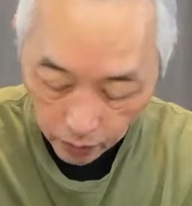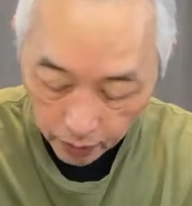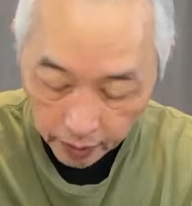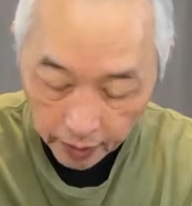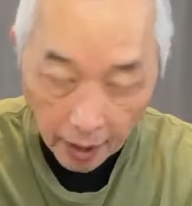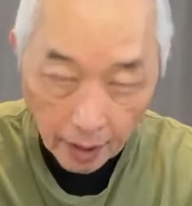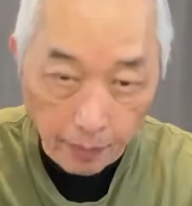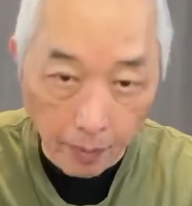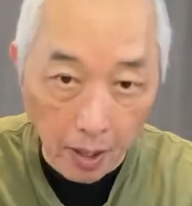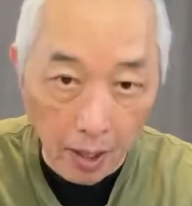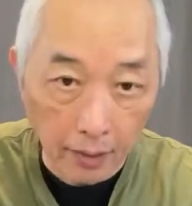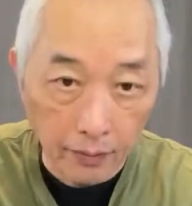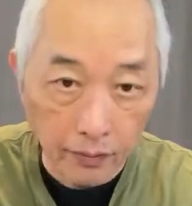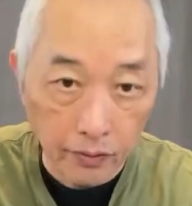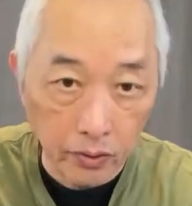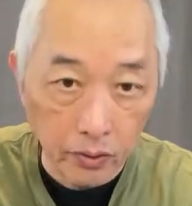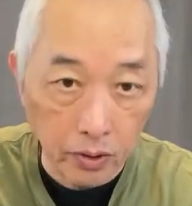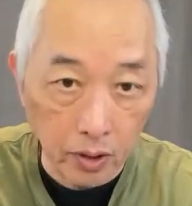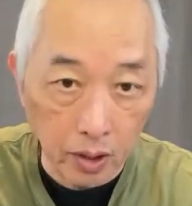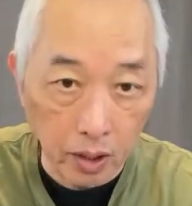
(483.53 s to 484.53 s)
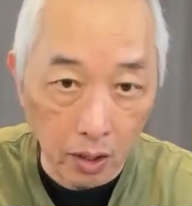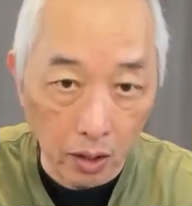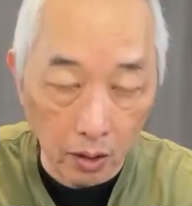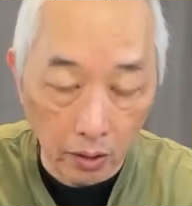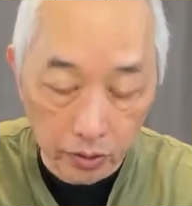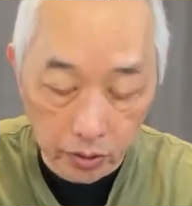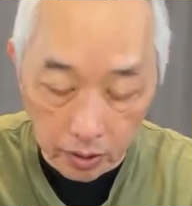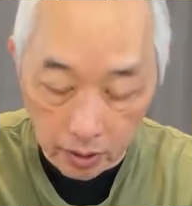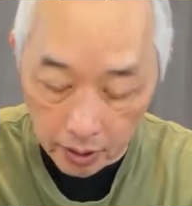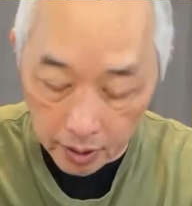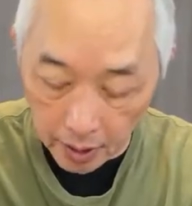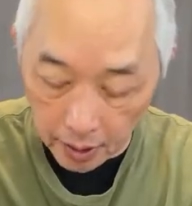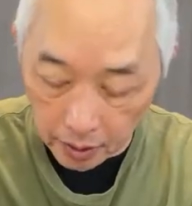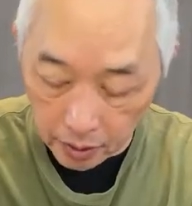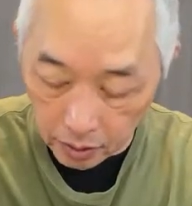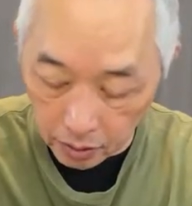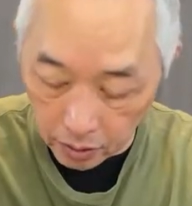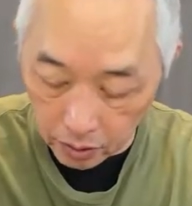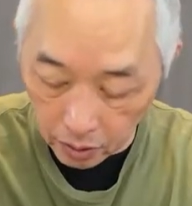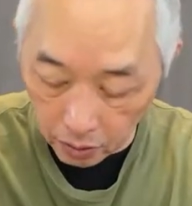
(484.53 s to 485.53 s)
named after the large
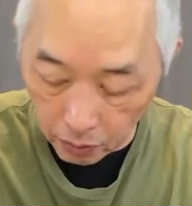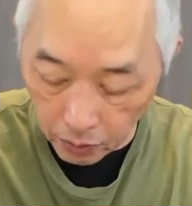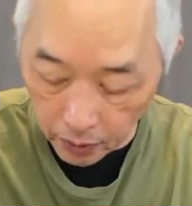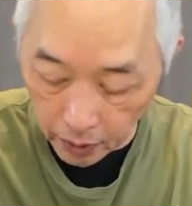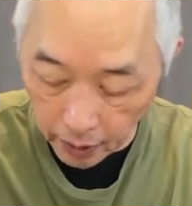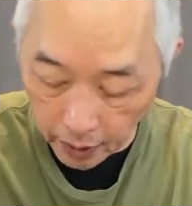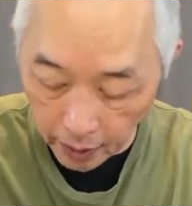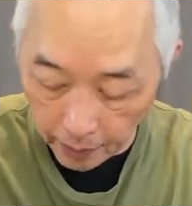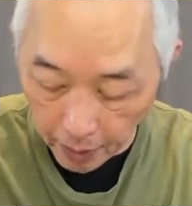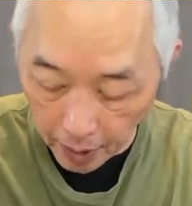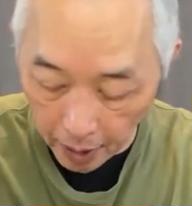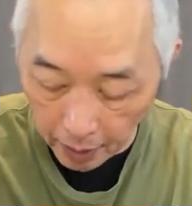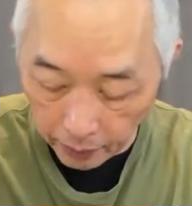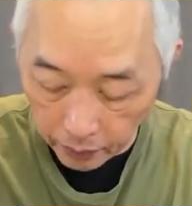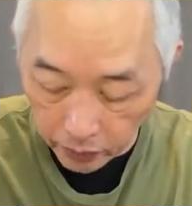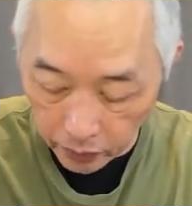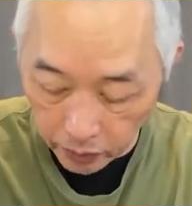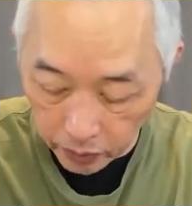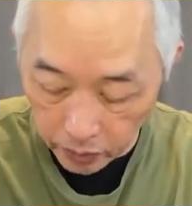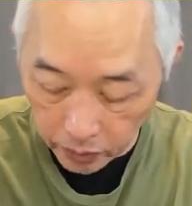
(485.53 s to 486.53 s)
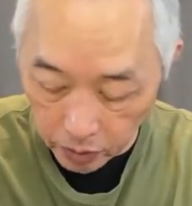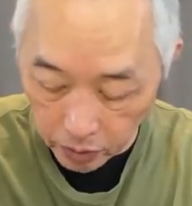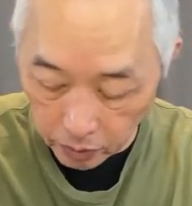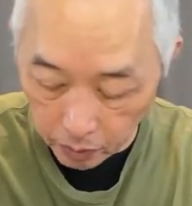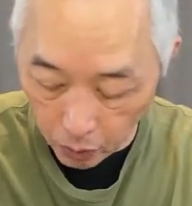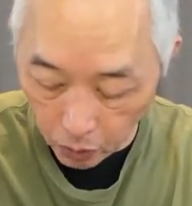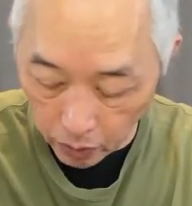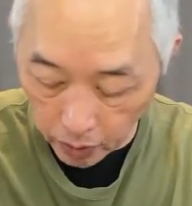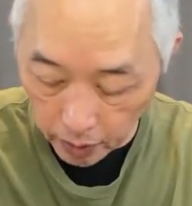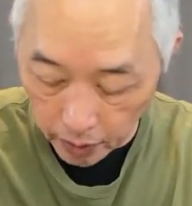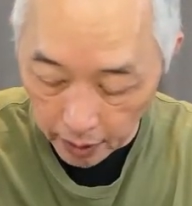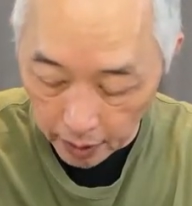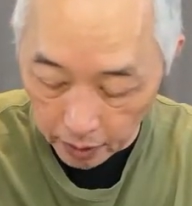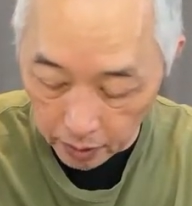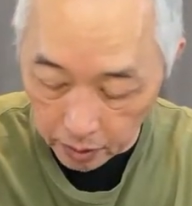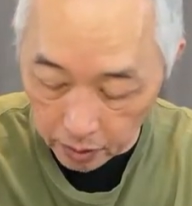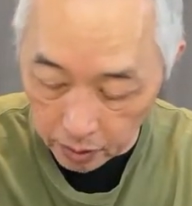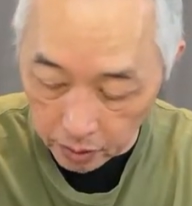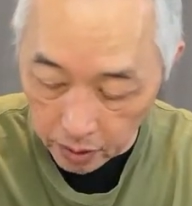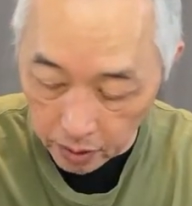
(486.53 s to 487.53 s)
intestine, the one named after the small
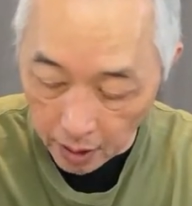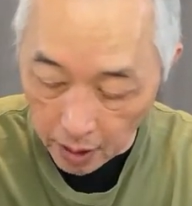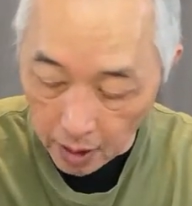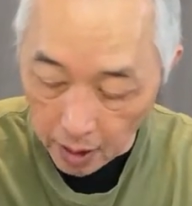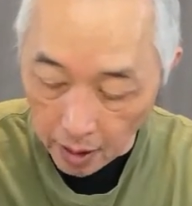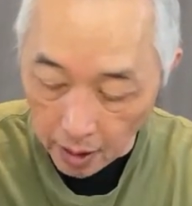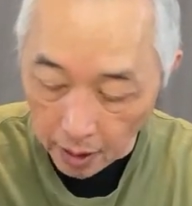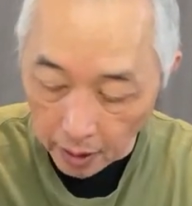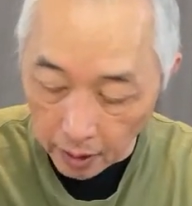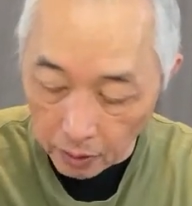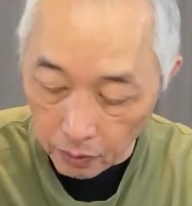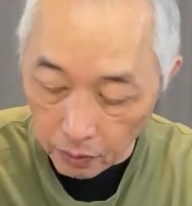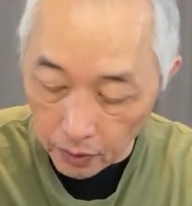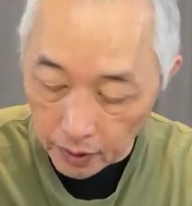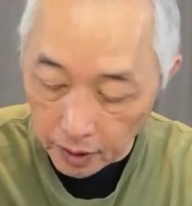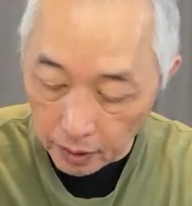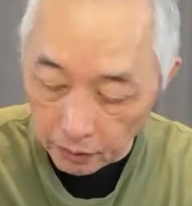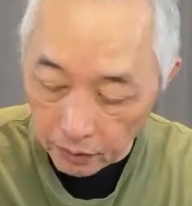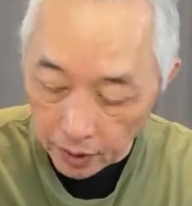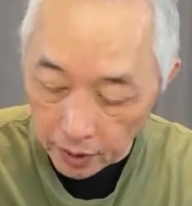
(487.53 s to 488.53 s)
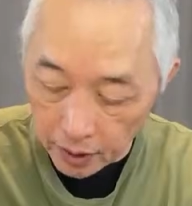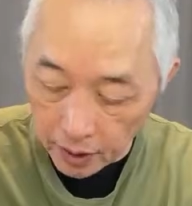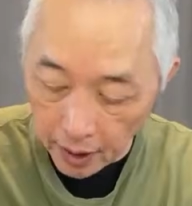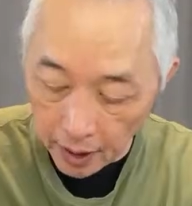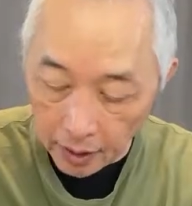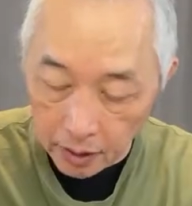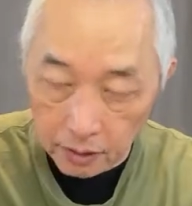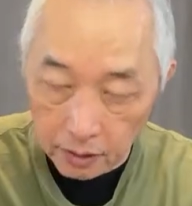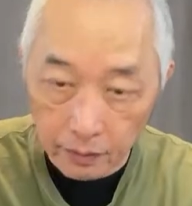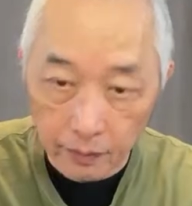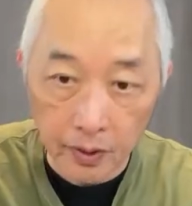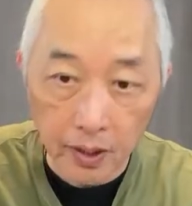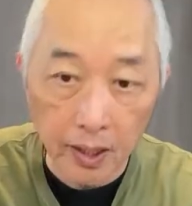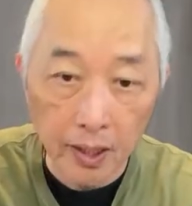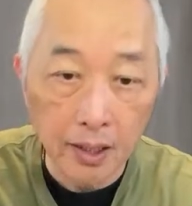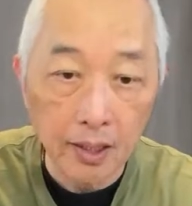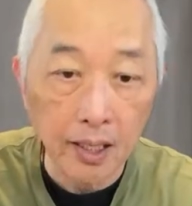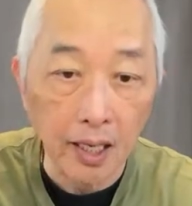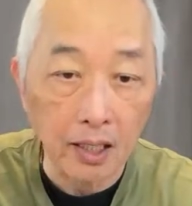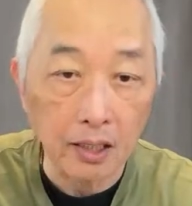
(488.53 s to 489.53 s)
intestines, and the one that runs down from the
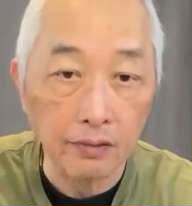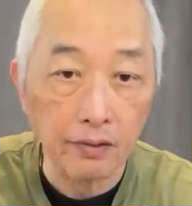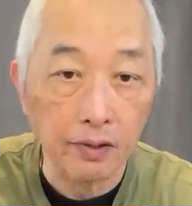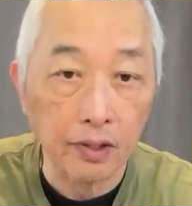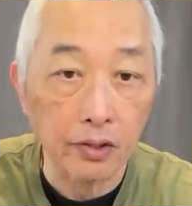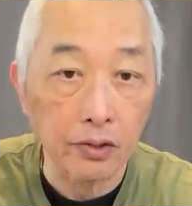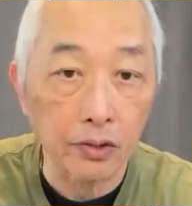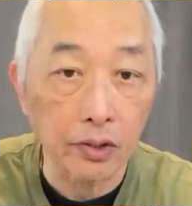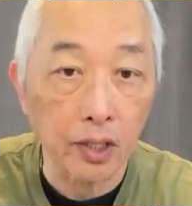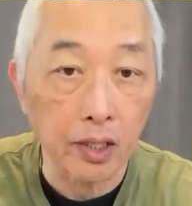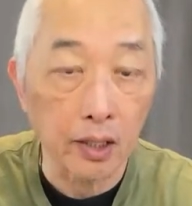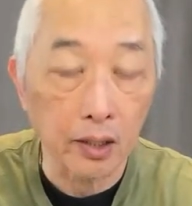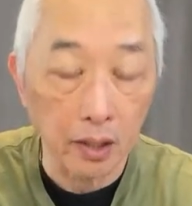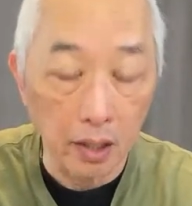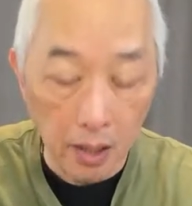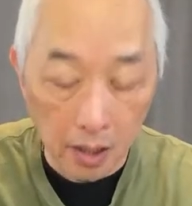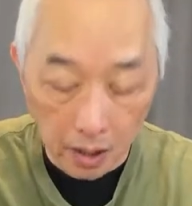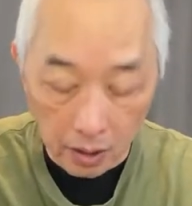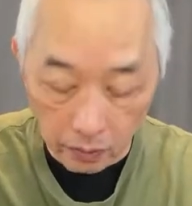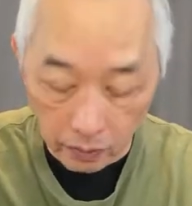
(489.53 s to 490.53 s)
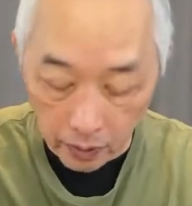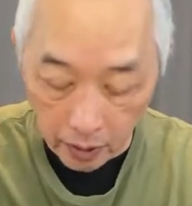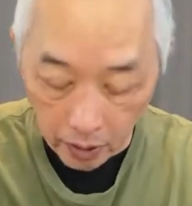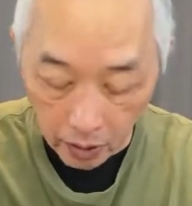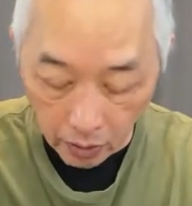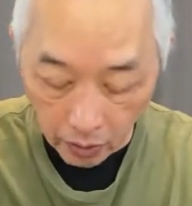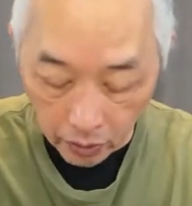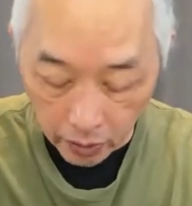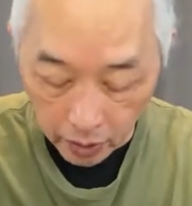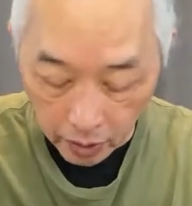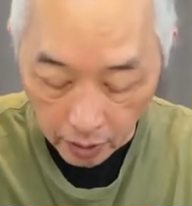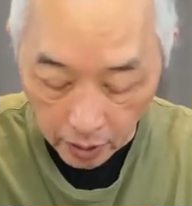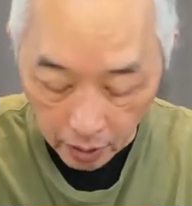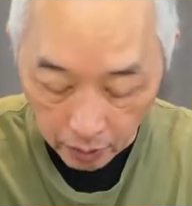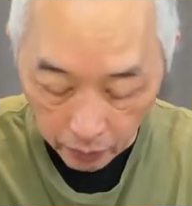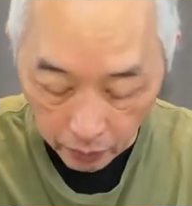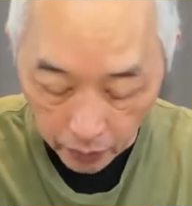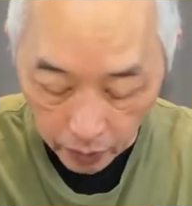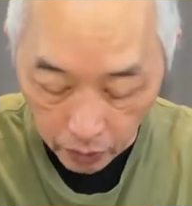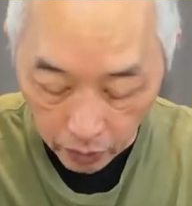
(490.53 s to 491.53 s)
index finger that we
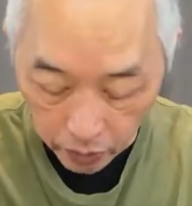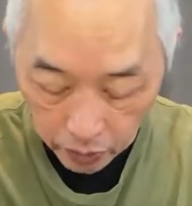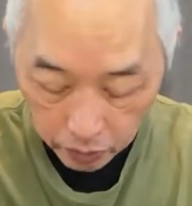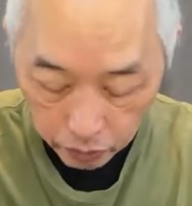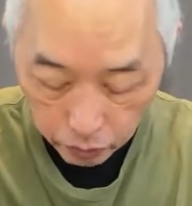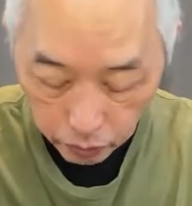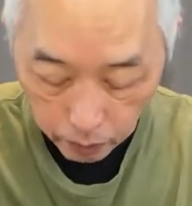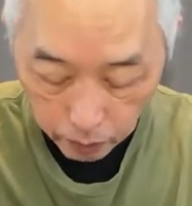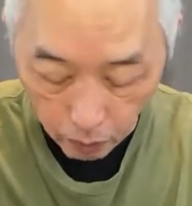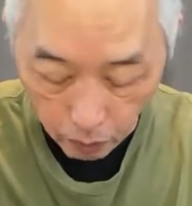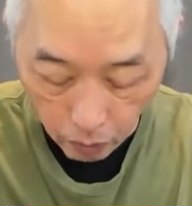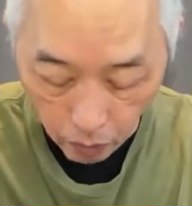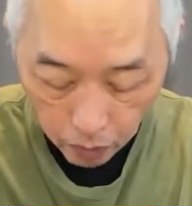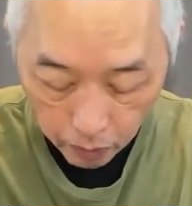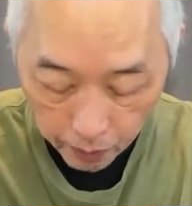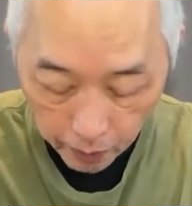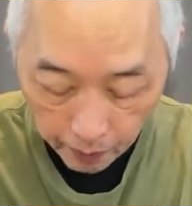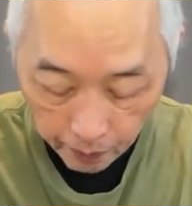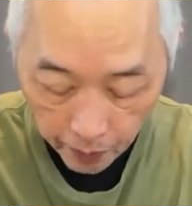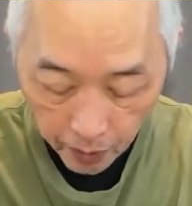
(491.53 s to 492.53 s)
call the triple warmer.